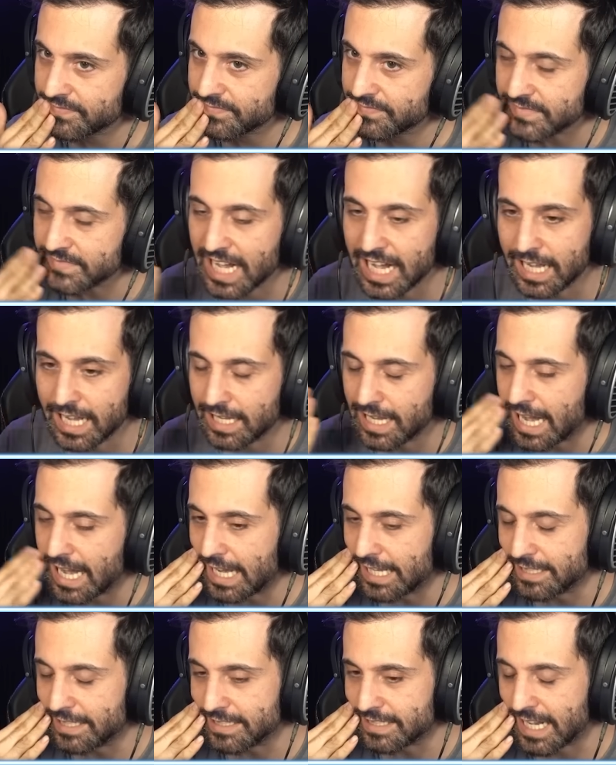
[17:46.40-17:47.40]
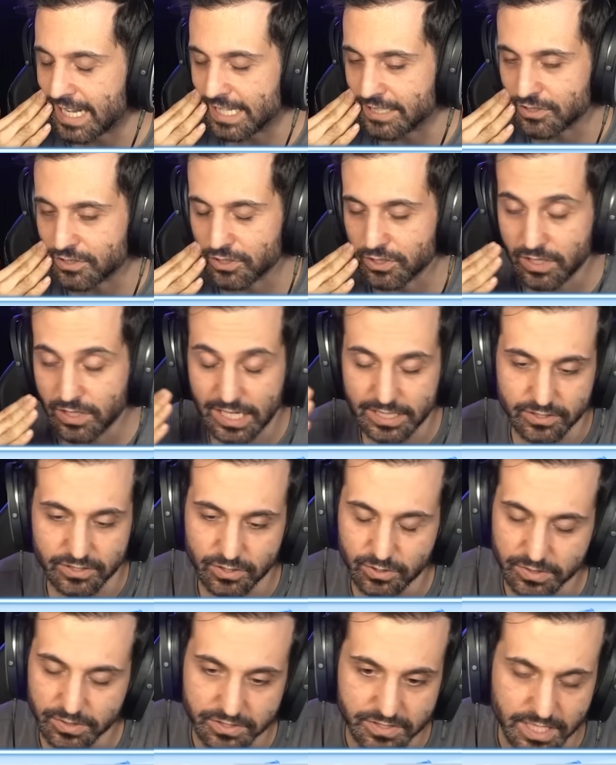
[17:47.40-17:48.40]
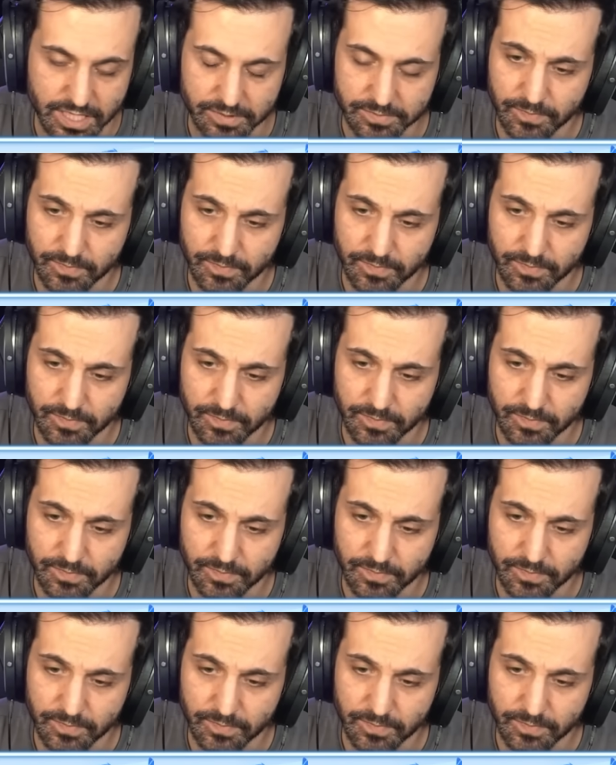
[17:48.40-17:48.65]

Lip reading: I don't know what to say.